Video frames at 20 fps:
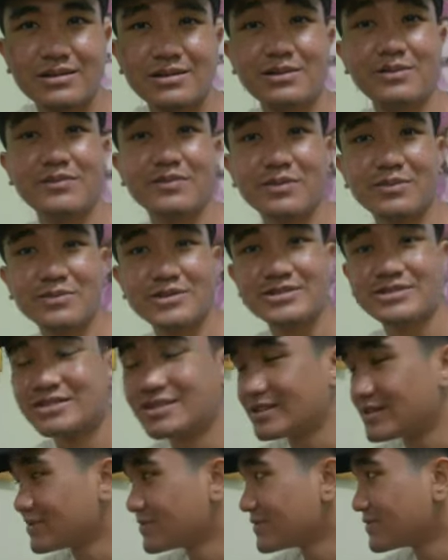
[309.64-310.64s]
learn from
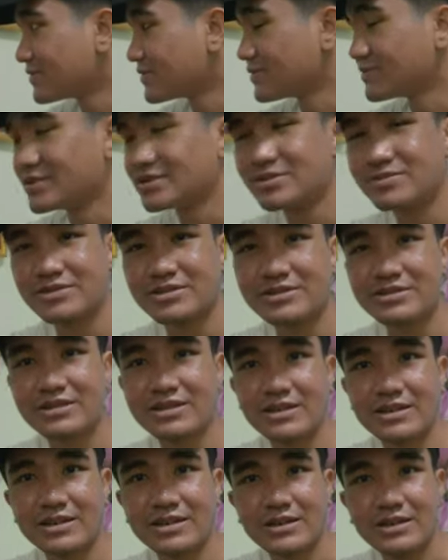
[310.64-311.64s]
mistake, from this
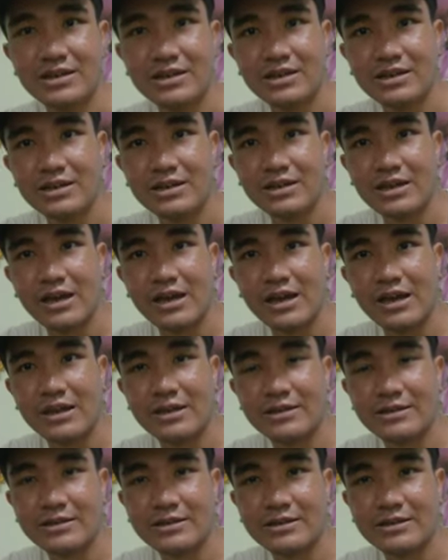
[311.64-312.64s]
mistake.
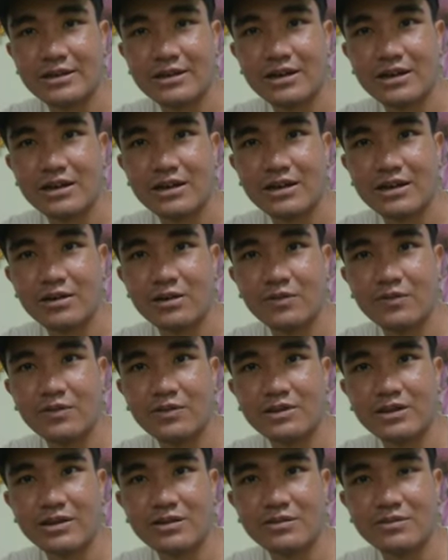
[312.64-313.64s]
And yeah,
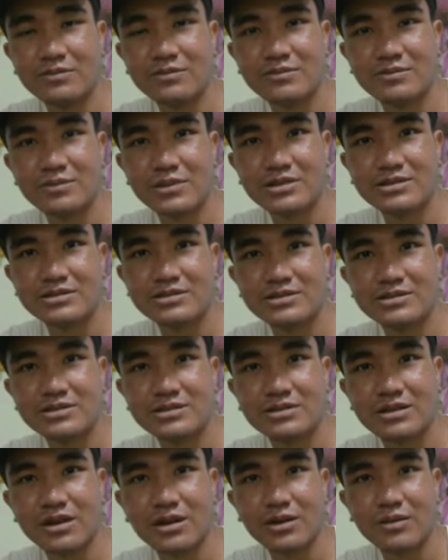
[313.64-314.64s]
hopefully I don't
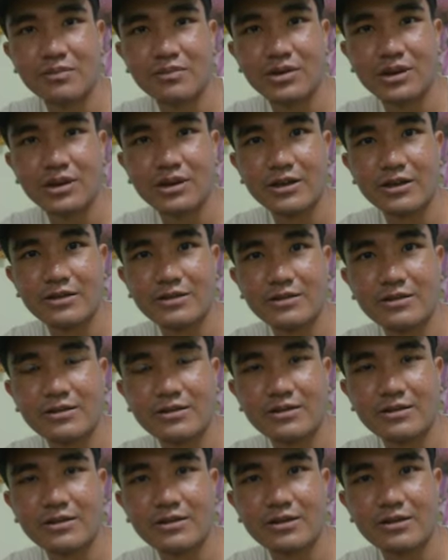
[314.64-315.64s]
mess up my
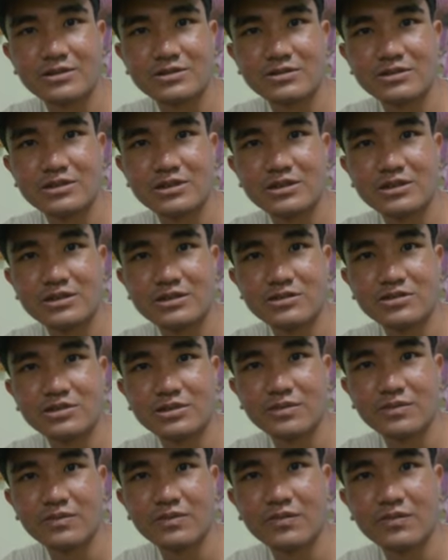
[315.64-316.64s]
Australia
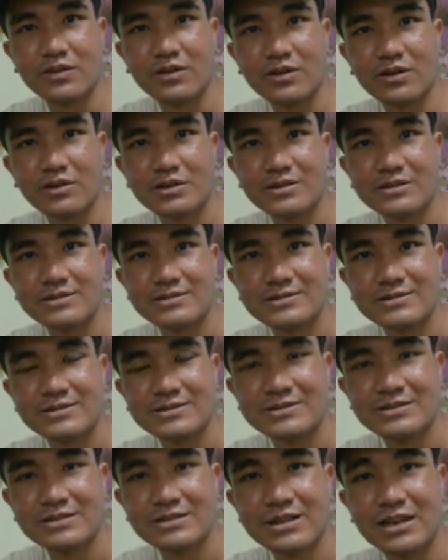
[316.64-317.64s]
trip vlog
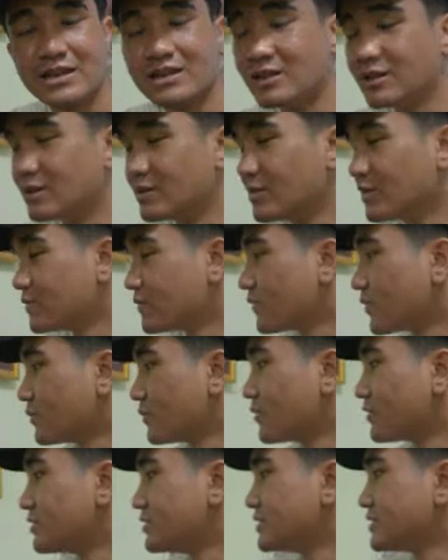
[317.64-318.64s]
and learn from
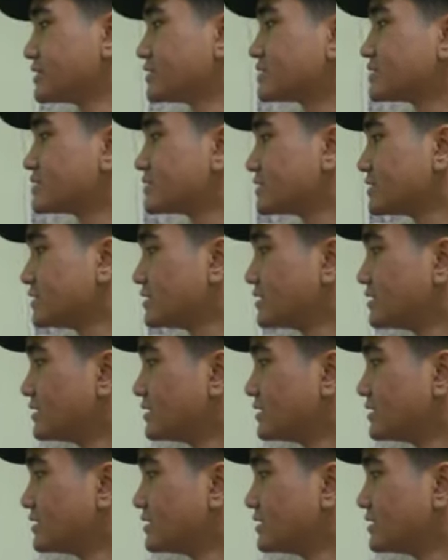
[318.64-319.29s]
all this.